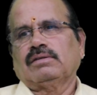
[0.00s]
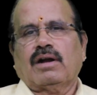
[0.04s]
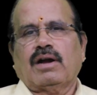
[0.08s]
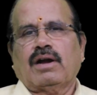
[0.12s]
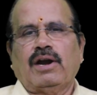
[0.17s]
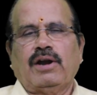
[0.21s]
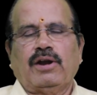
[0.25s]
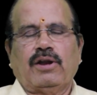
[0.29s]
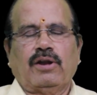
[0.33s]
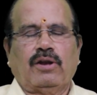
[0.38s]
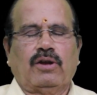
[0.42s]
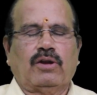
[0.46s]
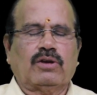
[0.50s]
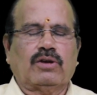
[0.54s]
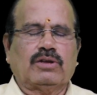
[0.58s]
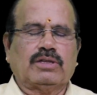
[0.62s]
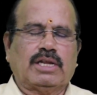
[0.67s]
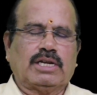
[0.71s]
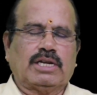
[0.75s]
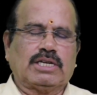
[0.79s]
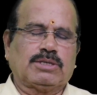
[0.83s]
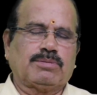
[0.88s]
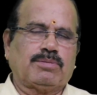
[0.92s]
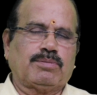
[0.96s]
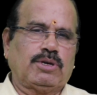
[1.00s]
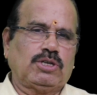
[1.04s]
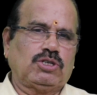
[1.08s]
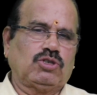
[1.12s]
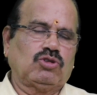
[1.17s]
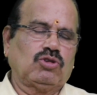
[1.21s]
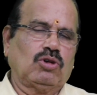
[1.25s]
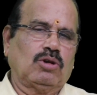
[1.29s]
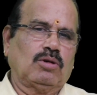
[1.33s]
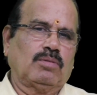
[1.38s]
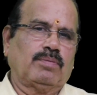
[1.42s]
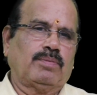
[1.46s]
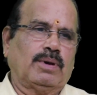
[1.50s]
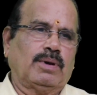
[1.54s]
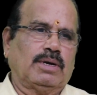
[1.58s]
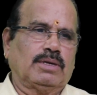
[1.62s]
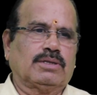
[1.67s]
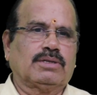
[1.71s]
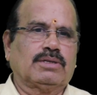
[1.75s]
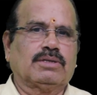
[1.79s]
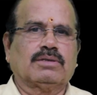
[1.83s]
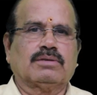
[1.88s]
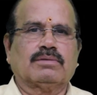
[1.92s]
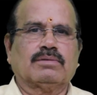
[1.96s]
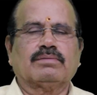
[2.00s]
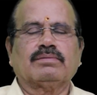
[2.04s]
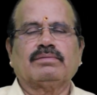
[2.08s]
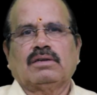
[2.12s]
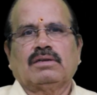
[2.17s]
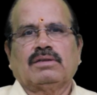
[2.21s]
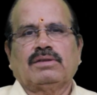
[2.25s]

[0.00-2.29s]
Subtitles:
continuing their spiritual path.